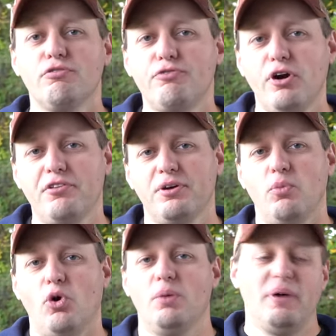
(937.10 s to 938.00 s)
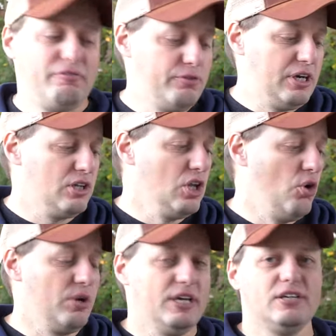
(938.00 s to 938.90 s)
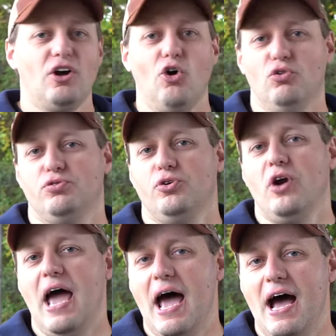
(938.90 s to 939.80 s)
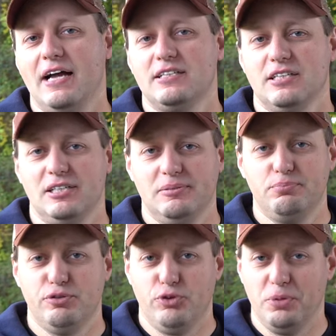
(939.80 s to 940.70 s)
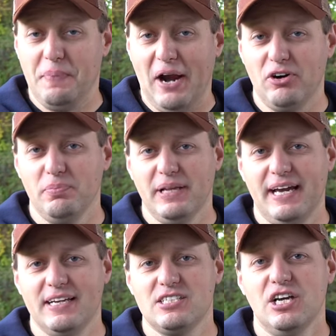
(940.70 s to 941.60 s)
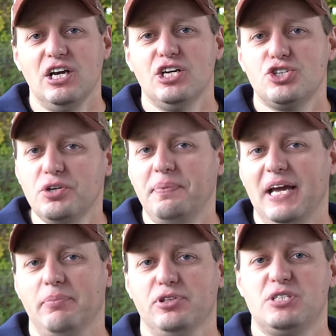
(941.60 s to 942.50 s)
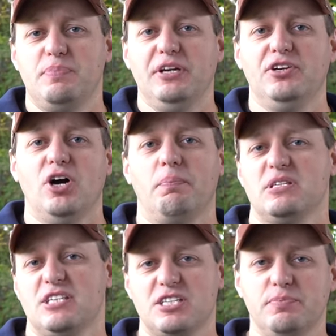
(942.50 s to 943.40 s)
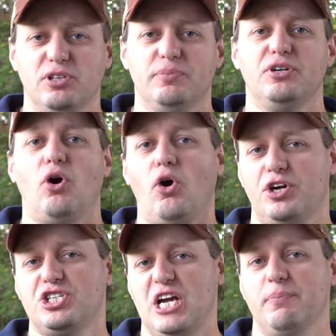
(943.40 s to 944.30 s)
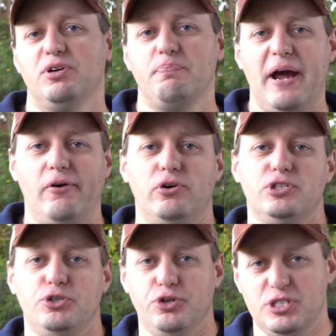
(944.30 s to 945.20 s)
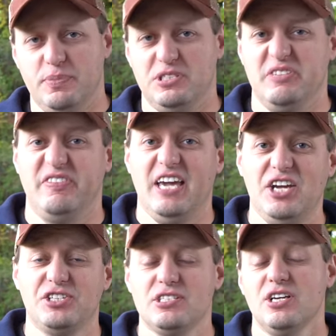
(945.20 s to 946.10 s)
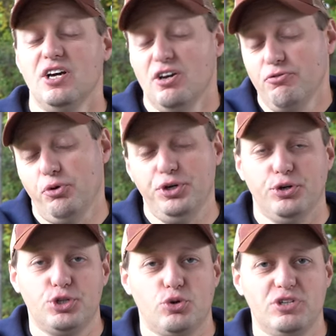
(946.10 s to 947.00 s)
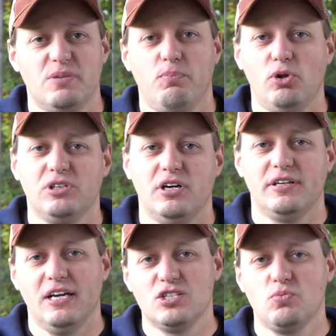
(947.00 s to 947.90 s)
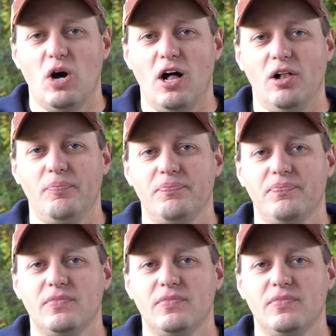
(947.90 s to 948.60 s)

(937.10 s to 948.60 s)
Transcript: Furthermore, my friend Logan over at uh, Preferred Barrel Blanks should be able to spin you up a 6mm arc chambered barrel to your specifications for your choice of bolt gun as well.